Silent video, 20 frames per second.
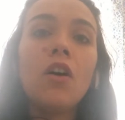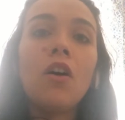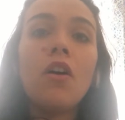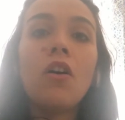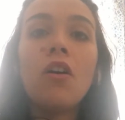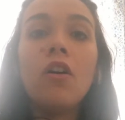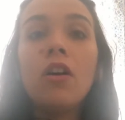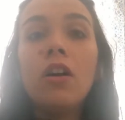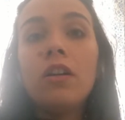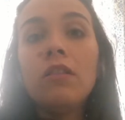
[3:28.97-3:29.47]

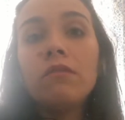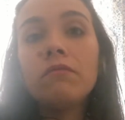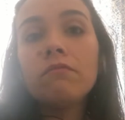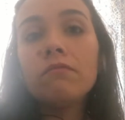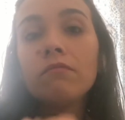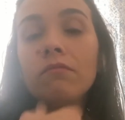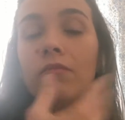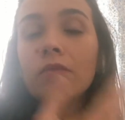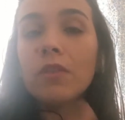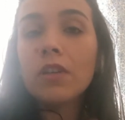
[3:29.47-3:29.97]
Or
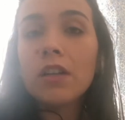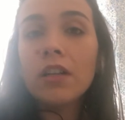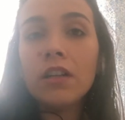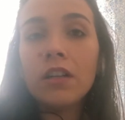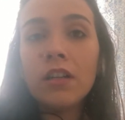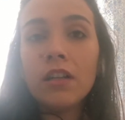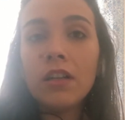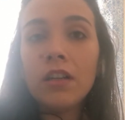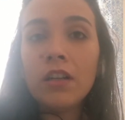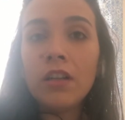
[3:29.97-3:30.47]

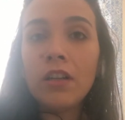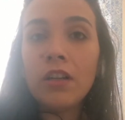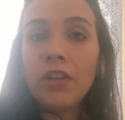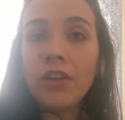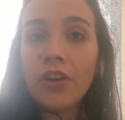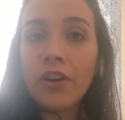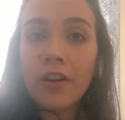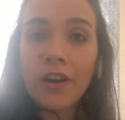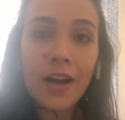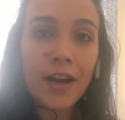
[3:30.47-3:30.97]

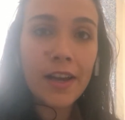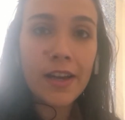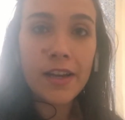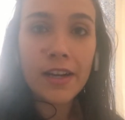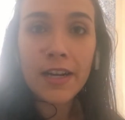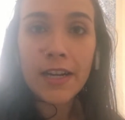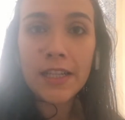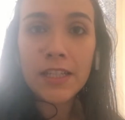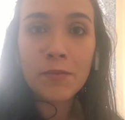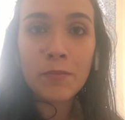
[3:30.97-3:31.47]
your
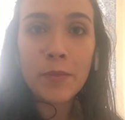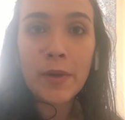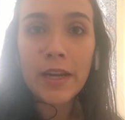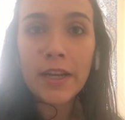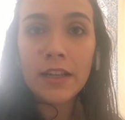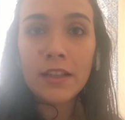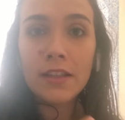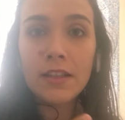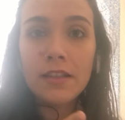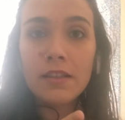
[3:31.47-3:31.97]
higher
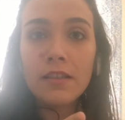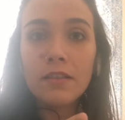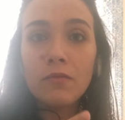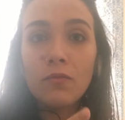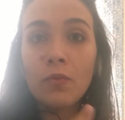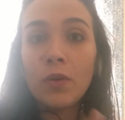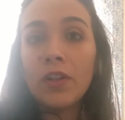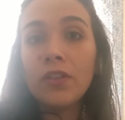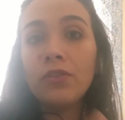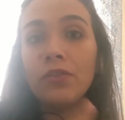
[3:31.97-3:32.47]
aspects
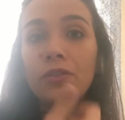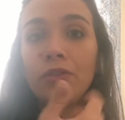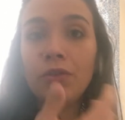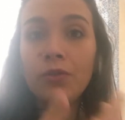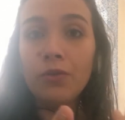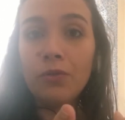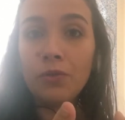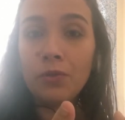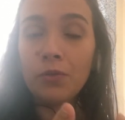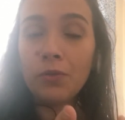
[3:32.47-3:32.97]
want
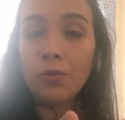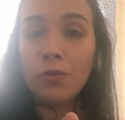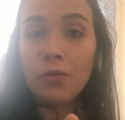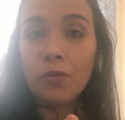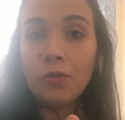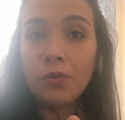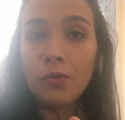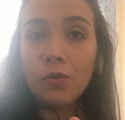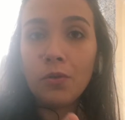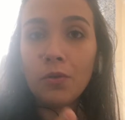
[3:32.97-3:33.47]
you
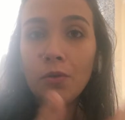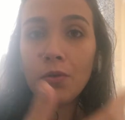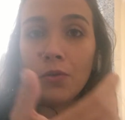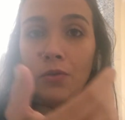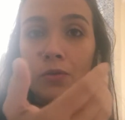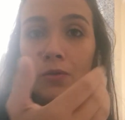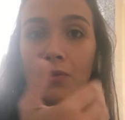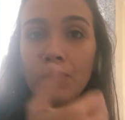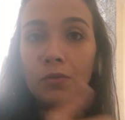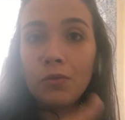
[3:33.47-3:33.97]

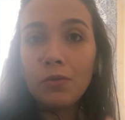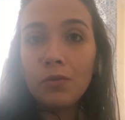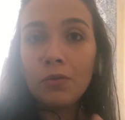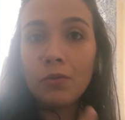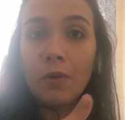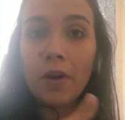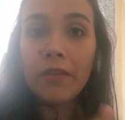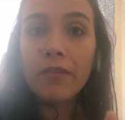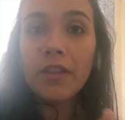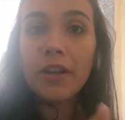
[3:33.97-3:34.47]
to
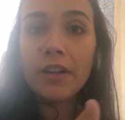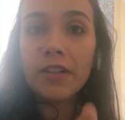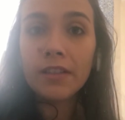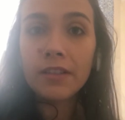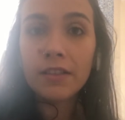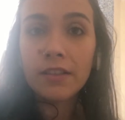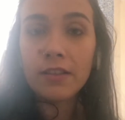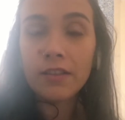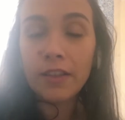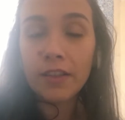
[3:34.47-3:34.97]
have
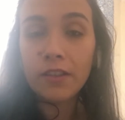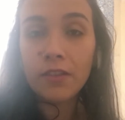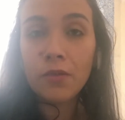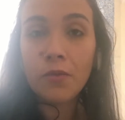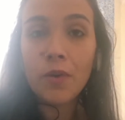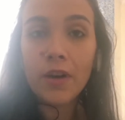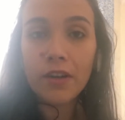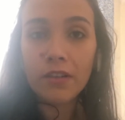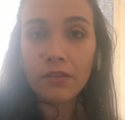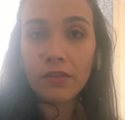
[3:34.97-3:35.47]
that
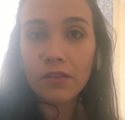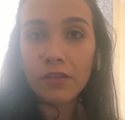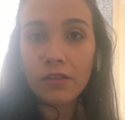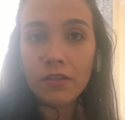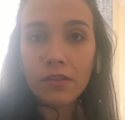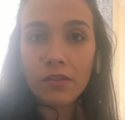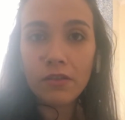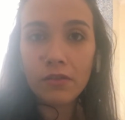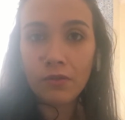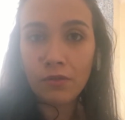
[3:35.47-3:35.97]

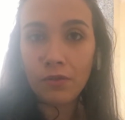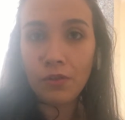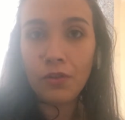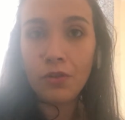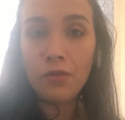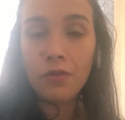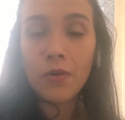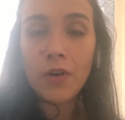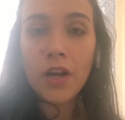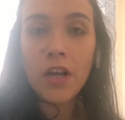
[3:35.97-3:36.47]
awareness to
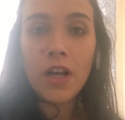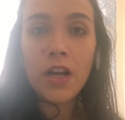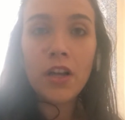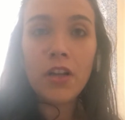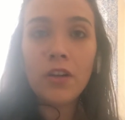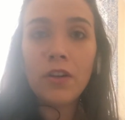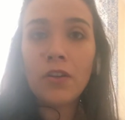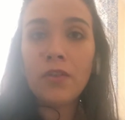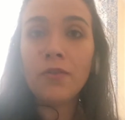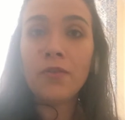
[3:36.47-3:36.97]
you.
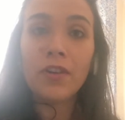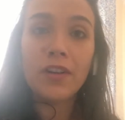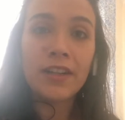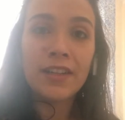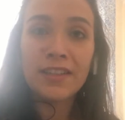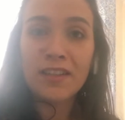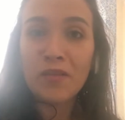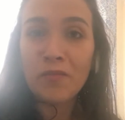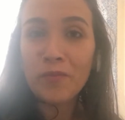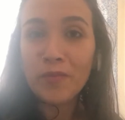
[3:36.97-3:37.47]
For
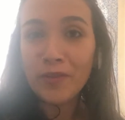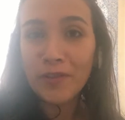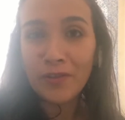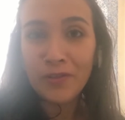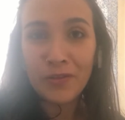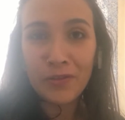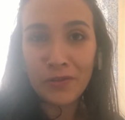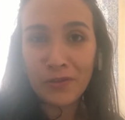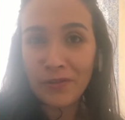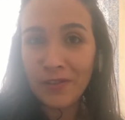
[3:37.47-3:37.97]

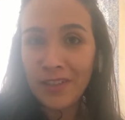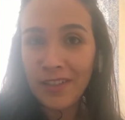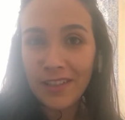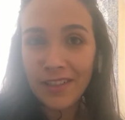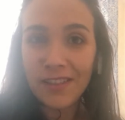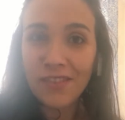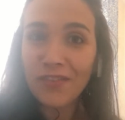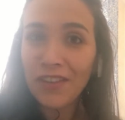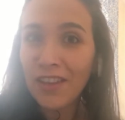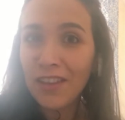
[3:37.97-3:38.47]
example, through
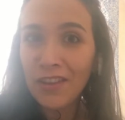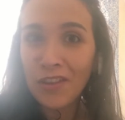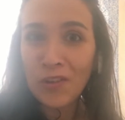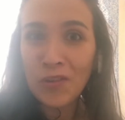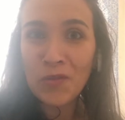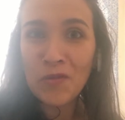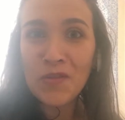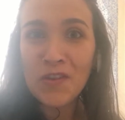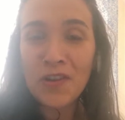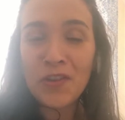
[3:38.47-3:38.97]
this
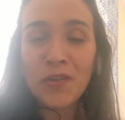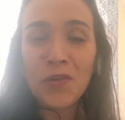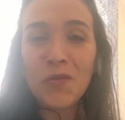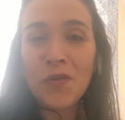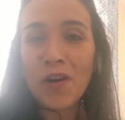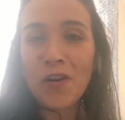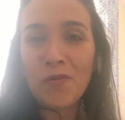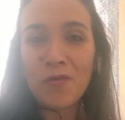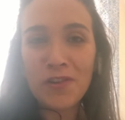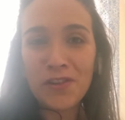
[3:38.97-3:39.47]
video that
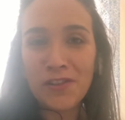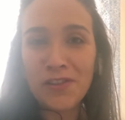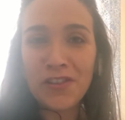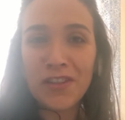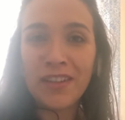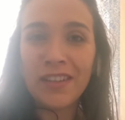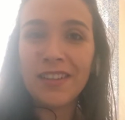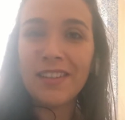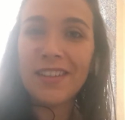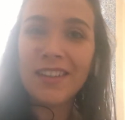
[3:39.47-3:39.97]
you are
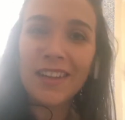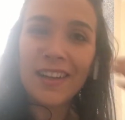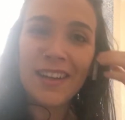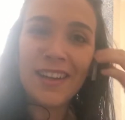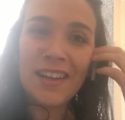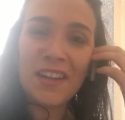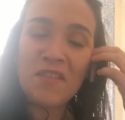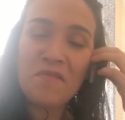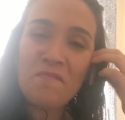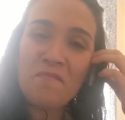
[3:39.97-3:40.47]
watching,
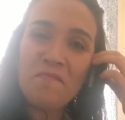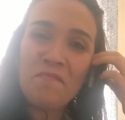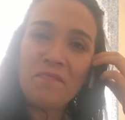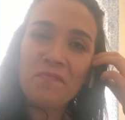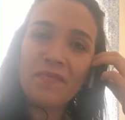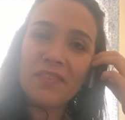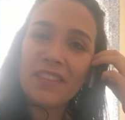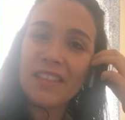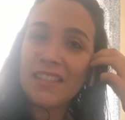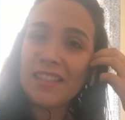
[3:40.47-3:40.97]

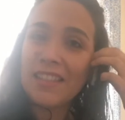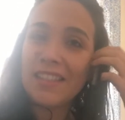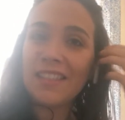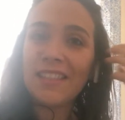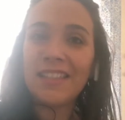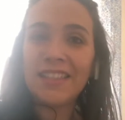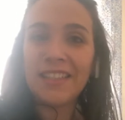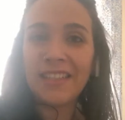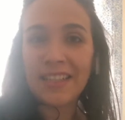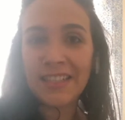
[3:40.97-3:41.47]
this
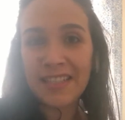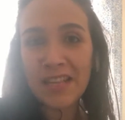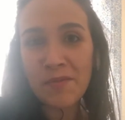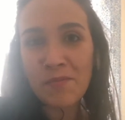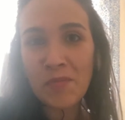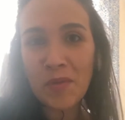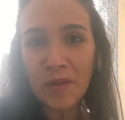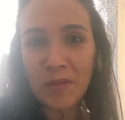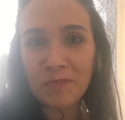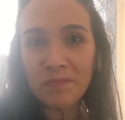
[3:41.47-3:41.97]
is an
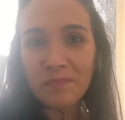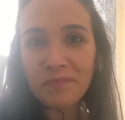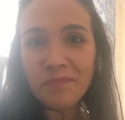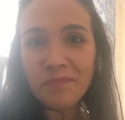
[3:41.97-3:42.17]
example.